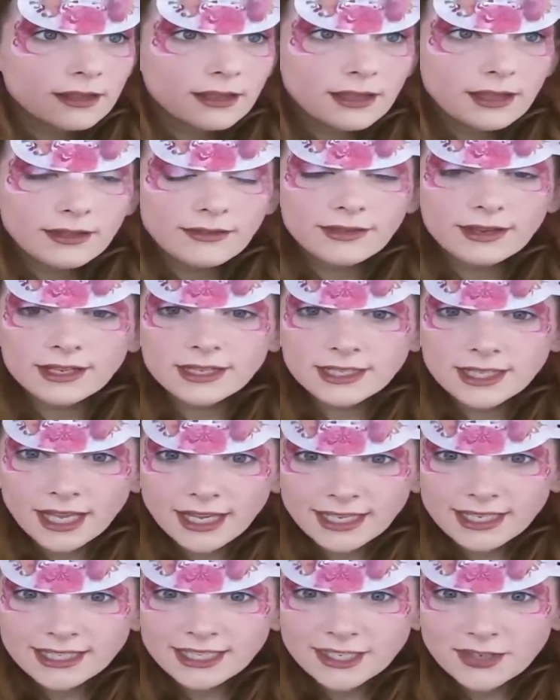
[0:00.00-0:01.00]
Give it a
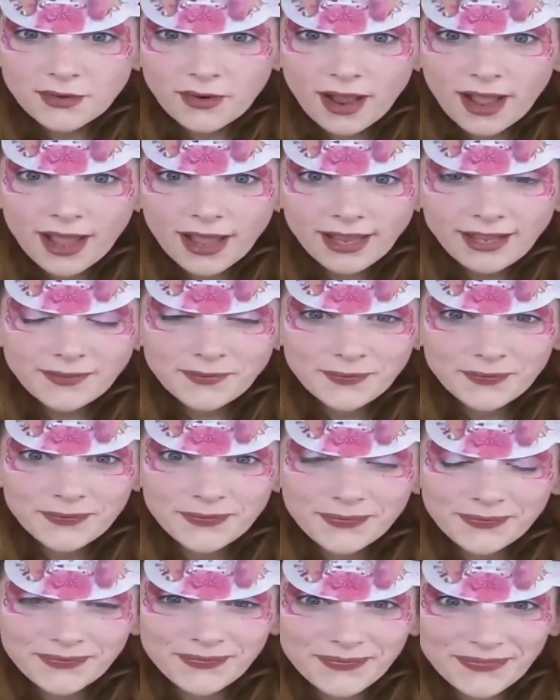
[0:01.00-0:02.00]
second to dry.
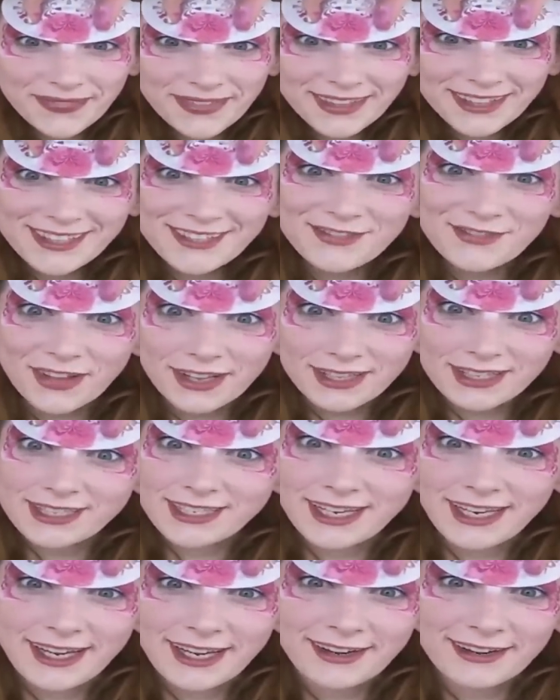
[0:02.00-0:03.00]
It's fun
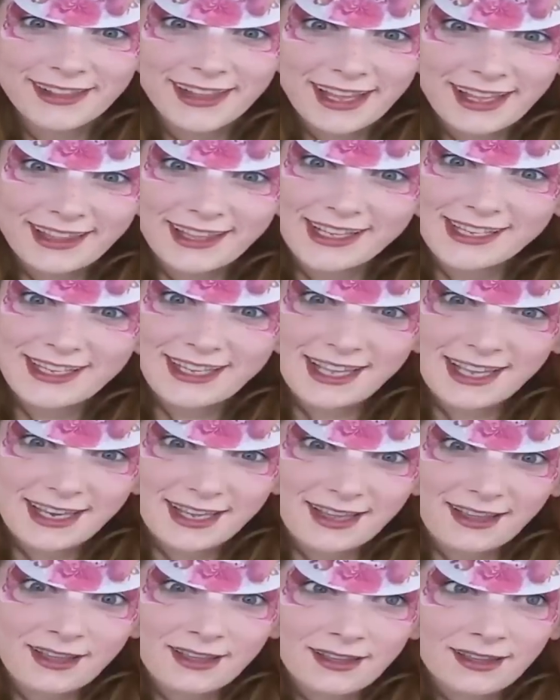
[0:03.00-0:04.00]
sitting here like this,
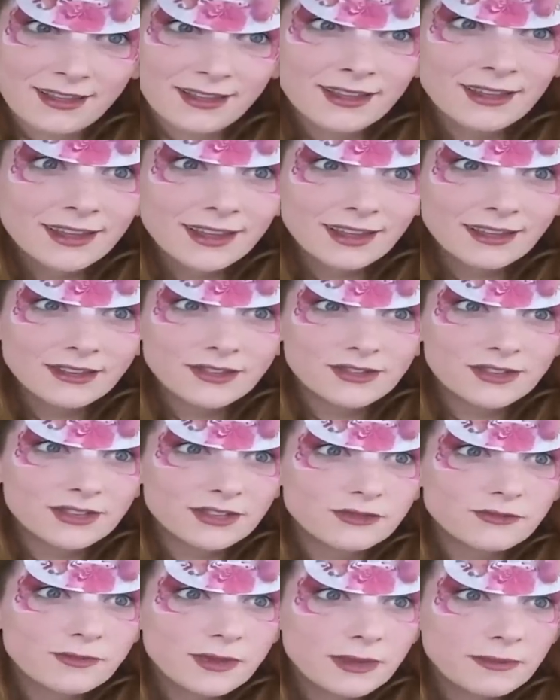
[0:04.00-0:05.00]
letting
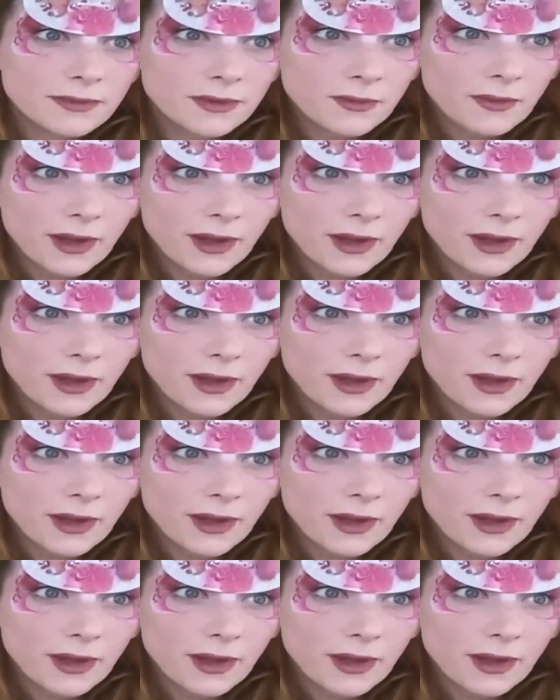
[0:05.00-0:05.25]
hundreds of people